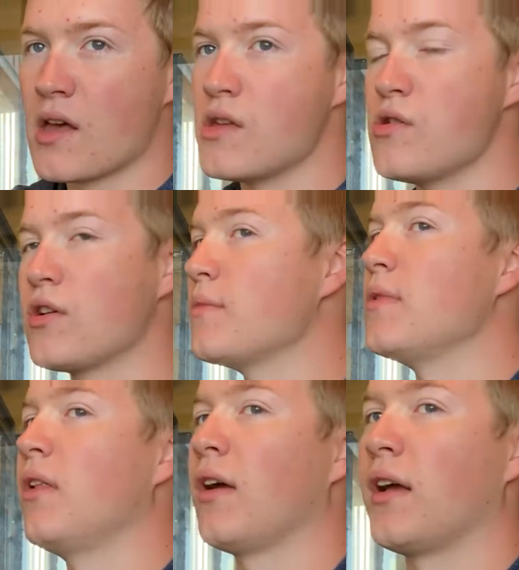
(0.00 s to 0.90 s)
you could
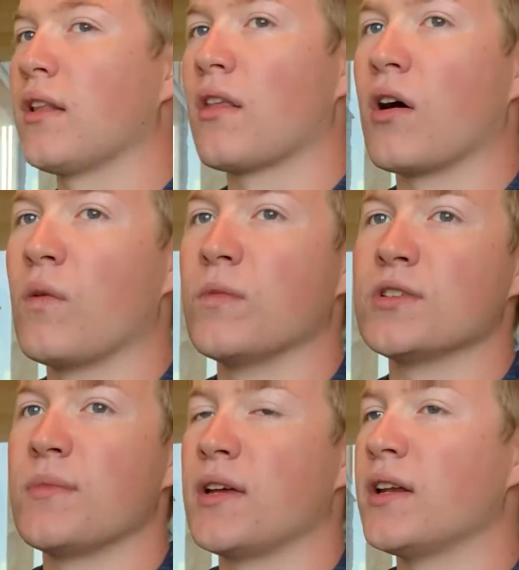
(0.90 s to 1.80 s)
be looking at the
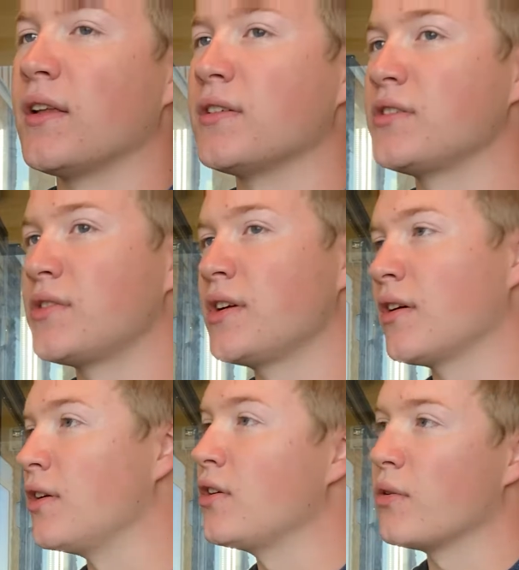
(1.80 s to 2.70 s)
homeless man down the street,
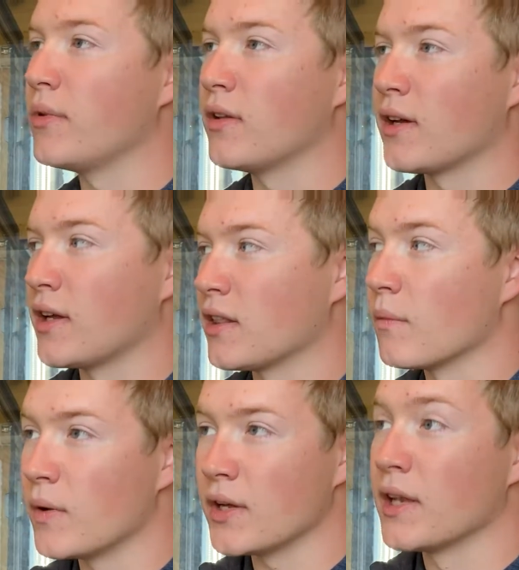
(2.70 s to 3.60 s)
or you can be looking at the
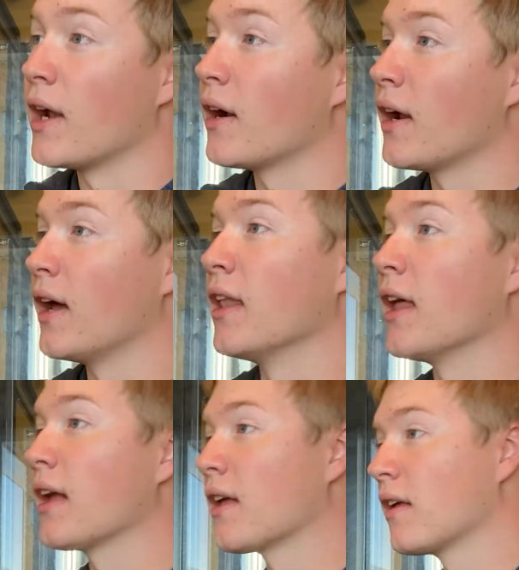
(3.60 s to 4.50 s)
billionaire, and
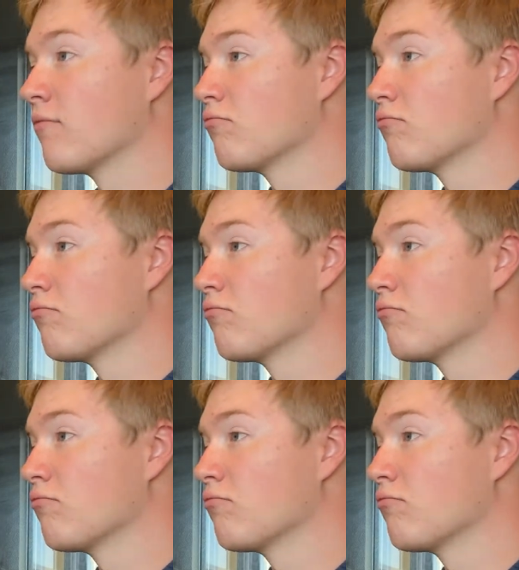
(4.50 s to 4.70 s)
like